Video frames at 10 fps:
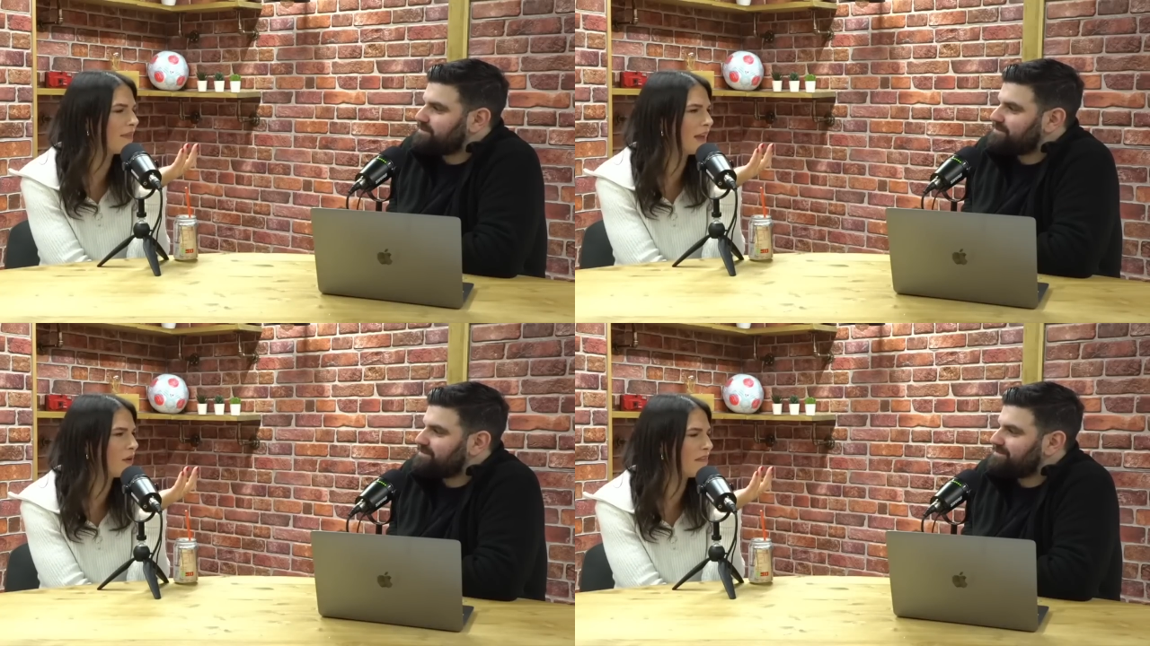
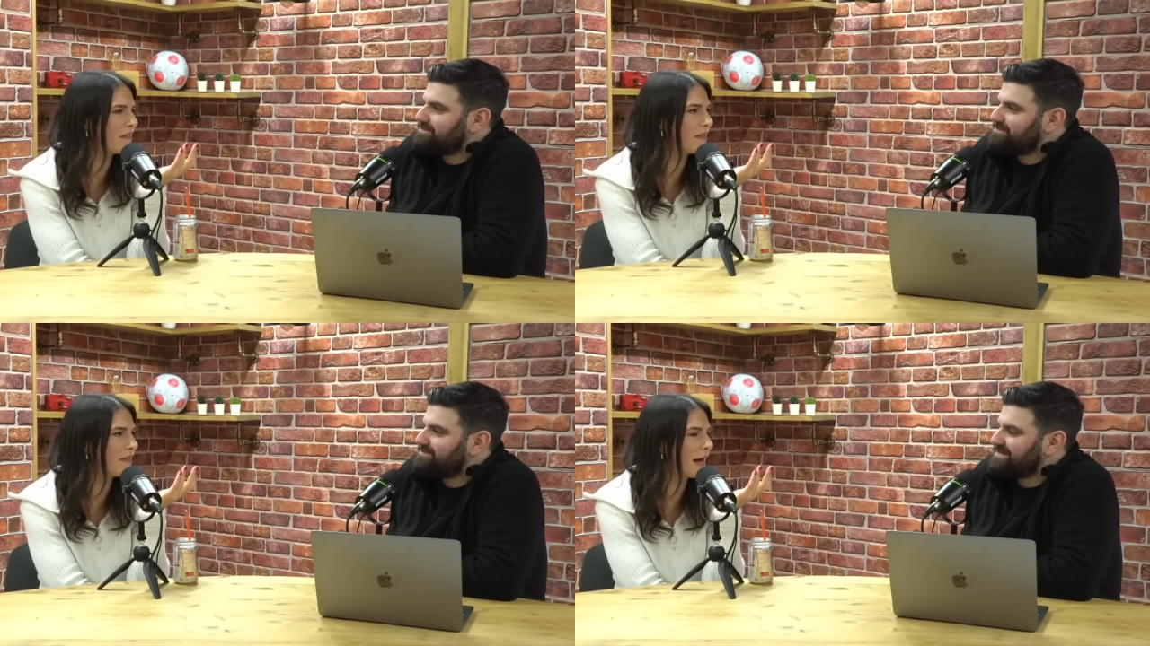Speaker 1: They're not
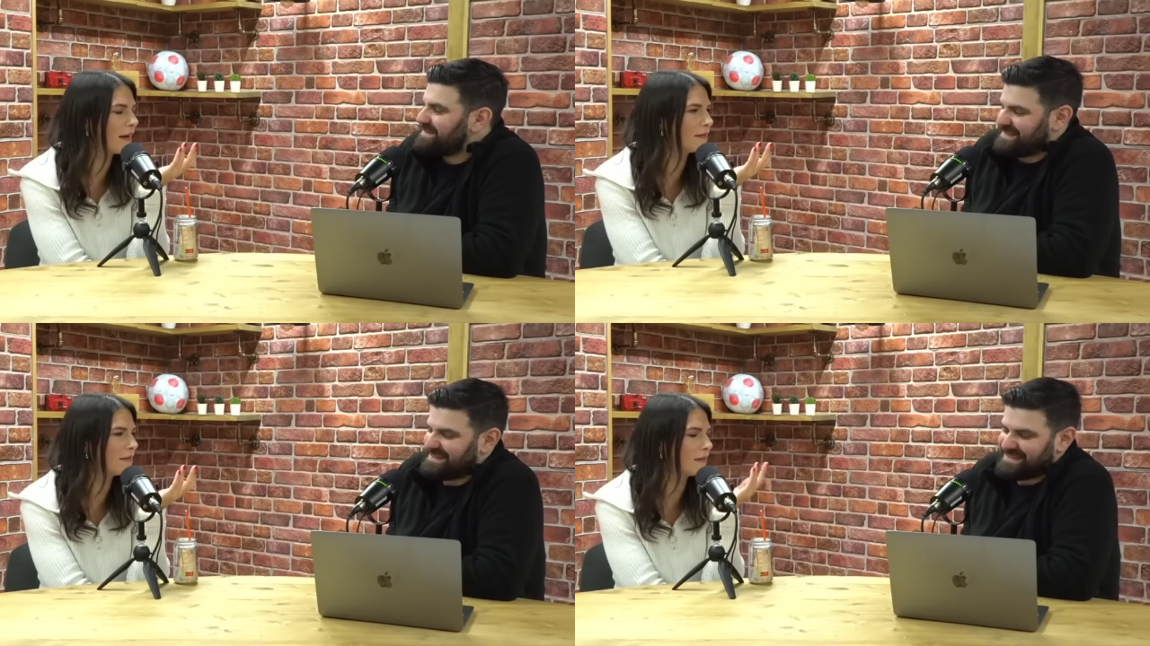even that
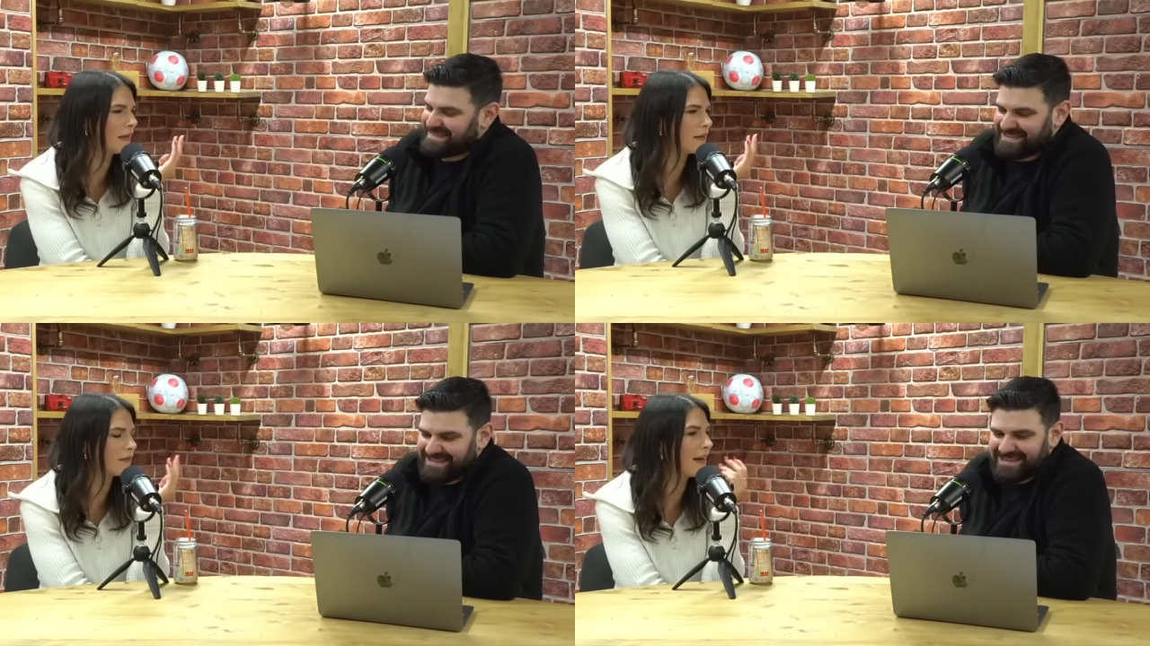
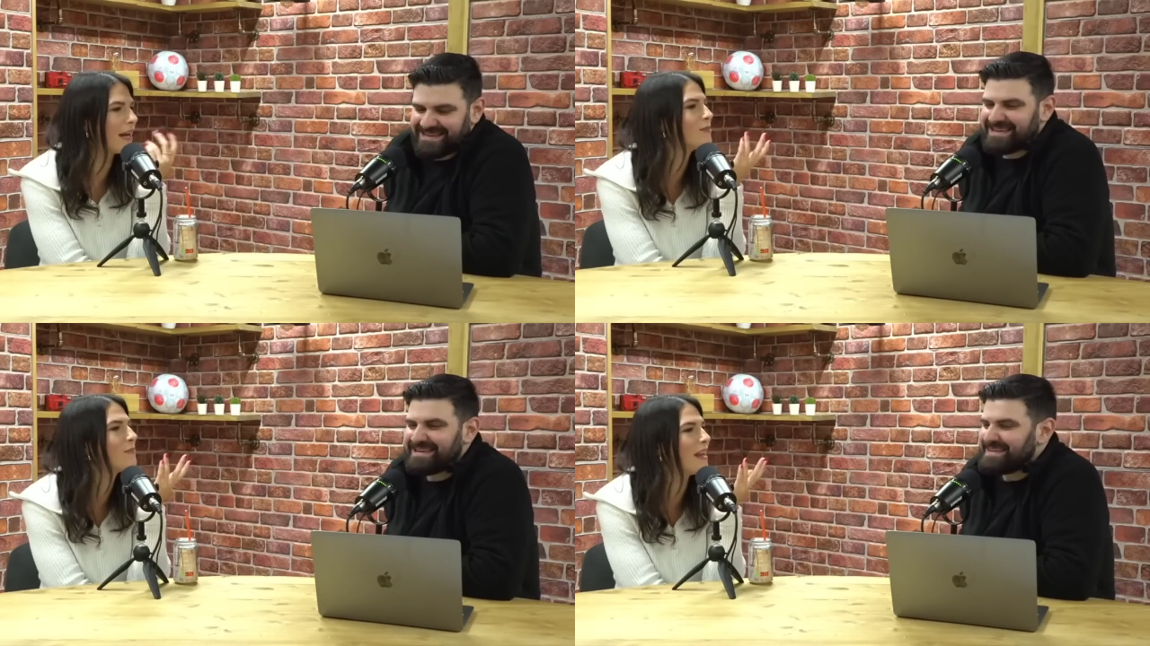like great
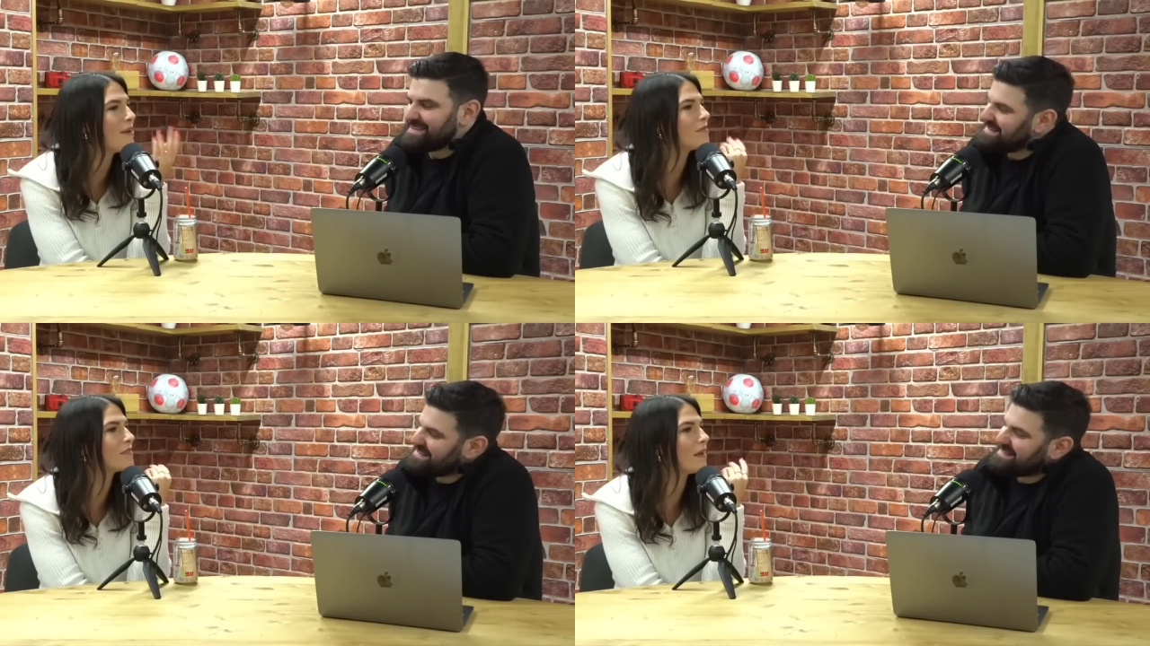names, but
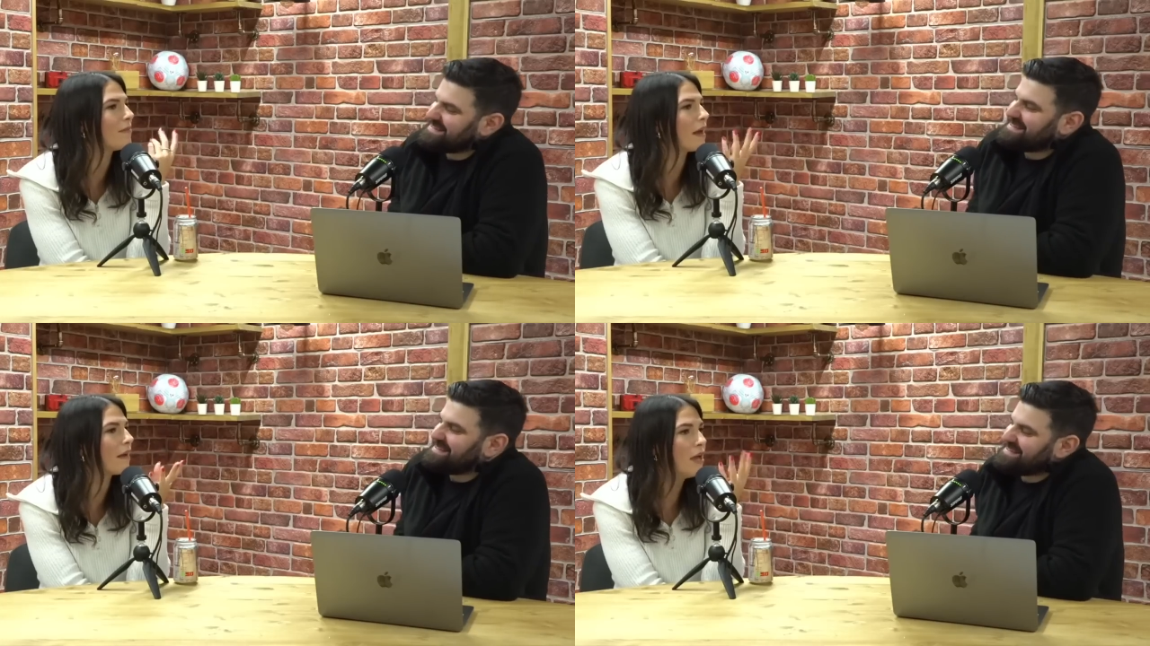it was um,
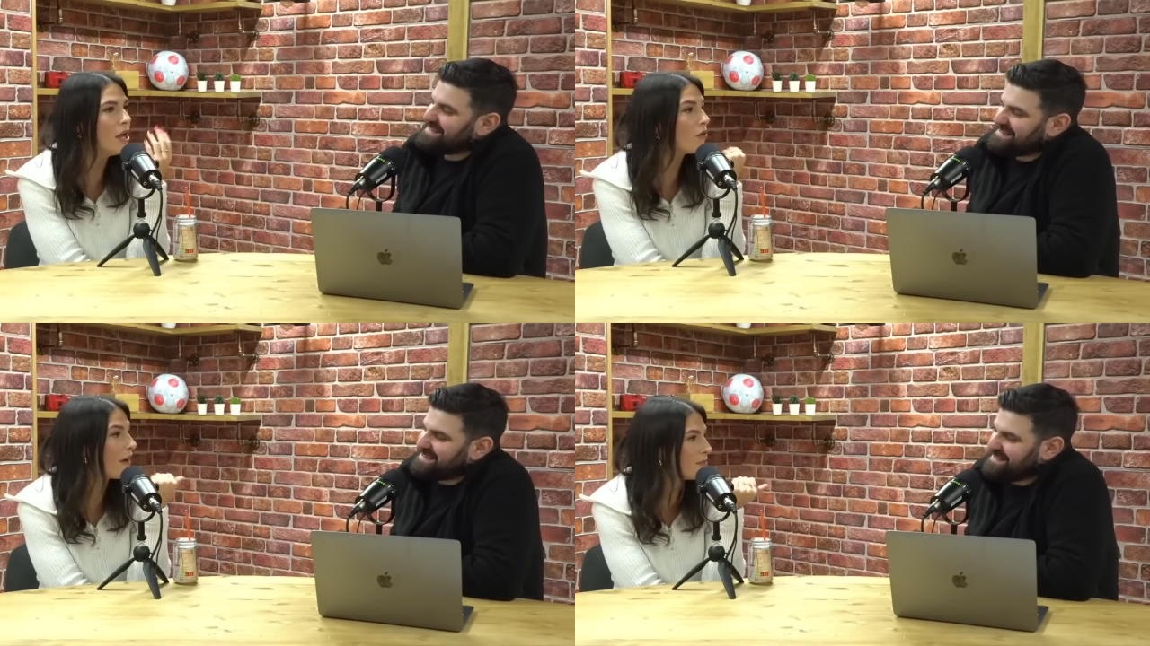like
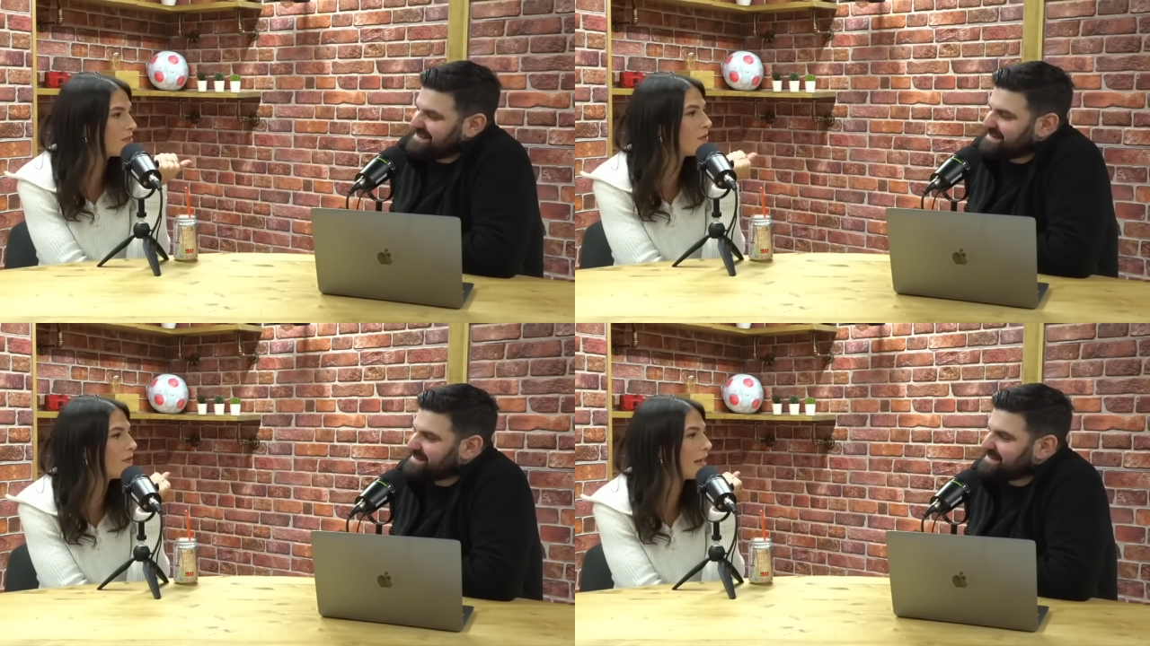Graham
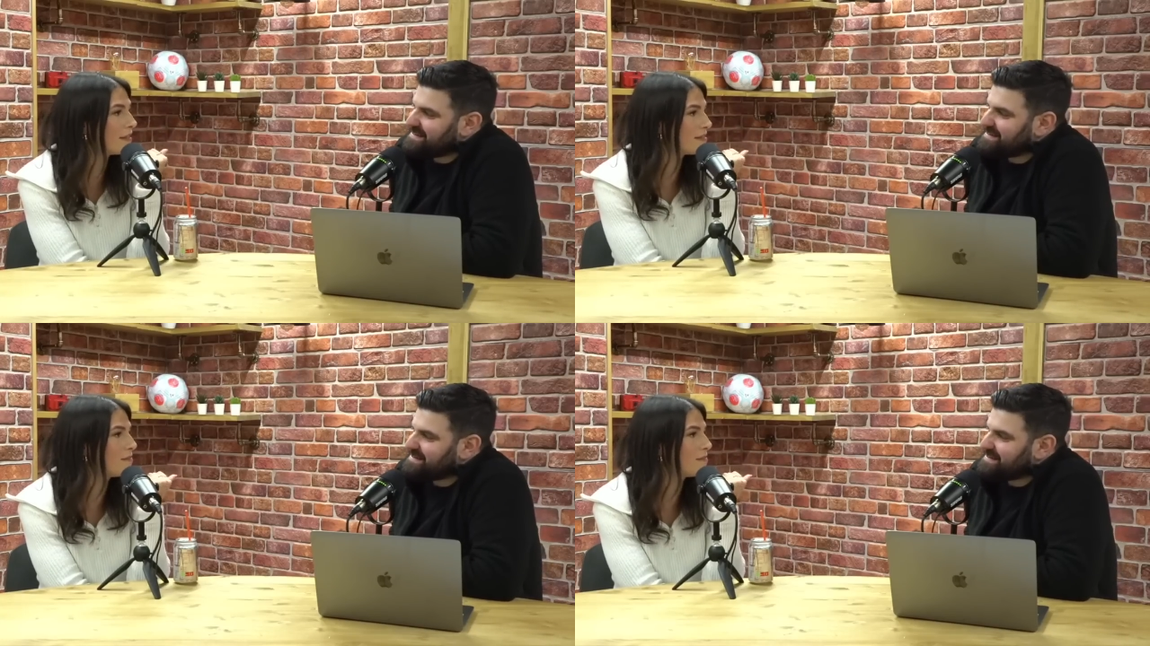Souness,